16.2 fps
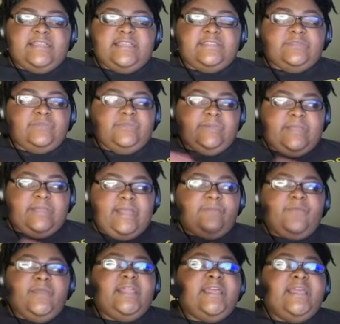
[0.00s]
Because when I
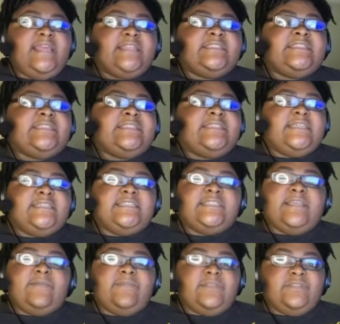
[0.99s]
really get into these sessions,
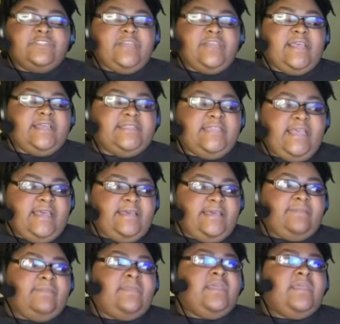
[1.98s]
I will lose track of time.